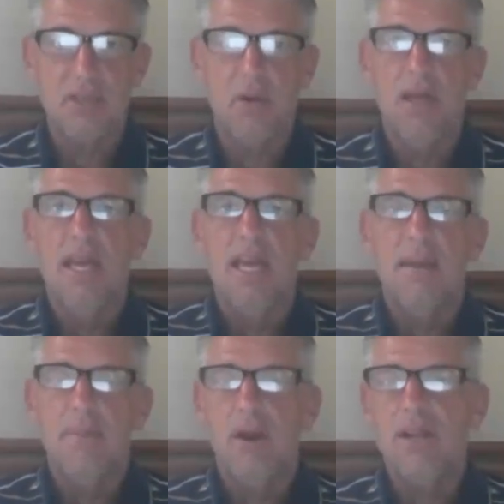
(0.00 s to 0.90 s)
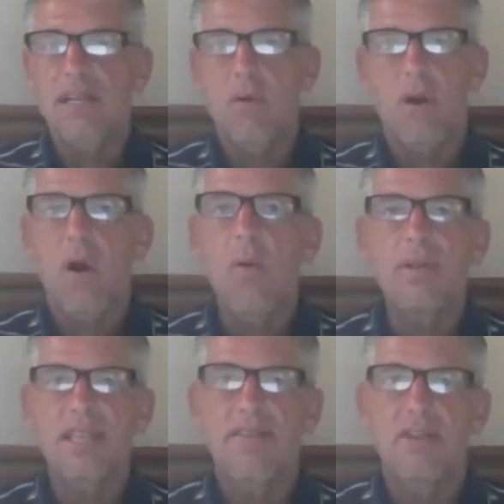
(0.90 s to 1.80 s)
So in marketing, we're
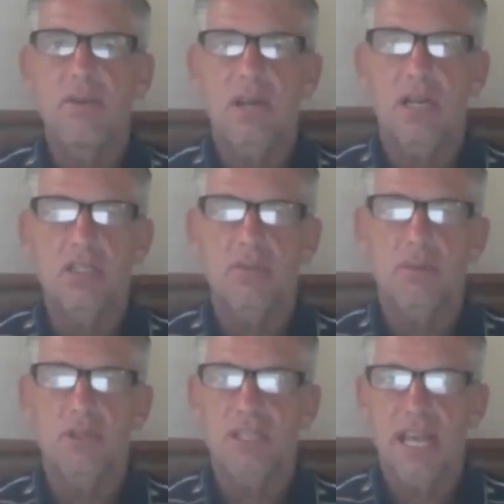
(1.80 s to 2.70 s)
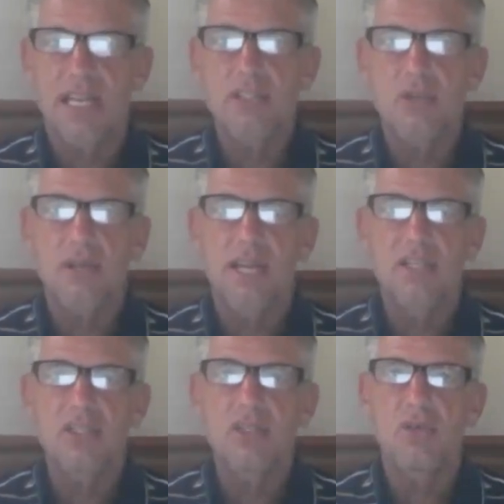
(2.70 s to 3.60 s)
always having new customers enter
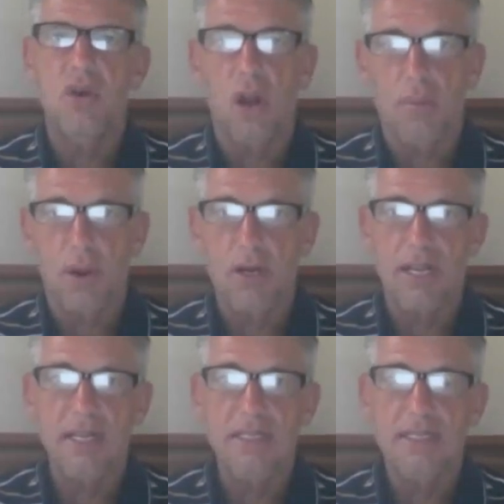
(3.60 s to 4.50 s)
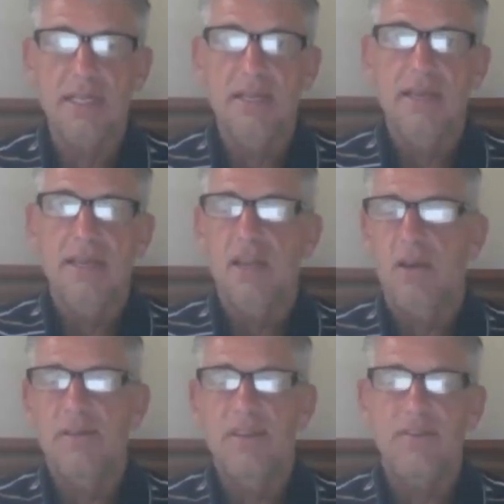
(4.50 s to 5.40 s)
into our market,
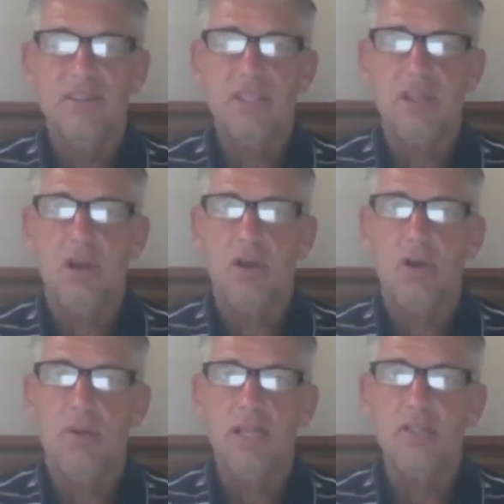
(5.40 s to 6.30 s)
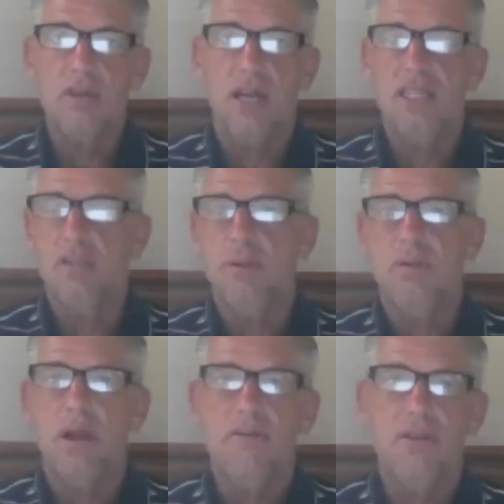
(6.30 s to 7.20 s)
even if it's a local restaurant that's been
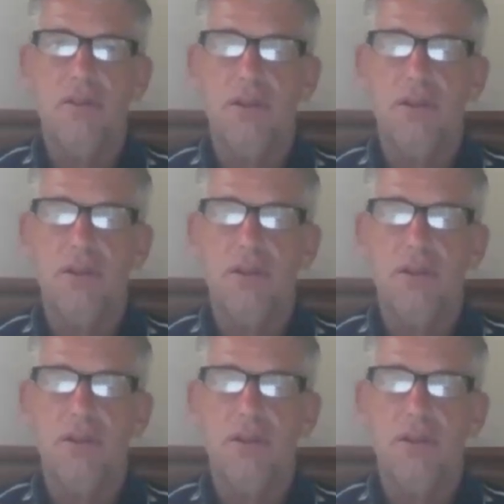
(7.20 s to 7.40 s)
around for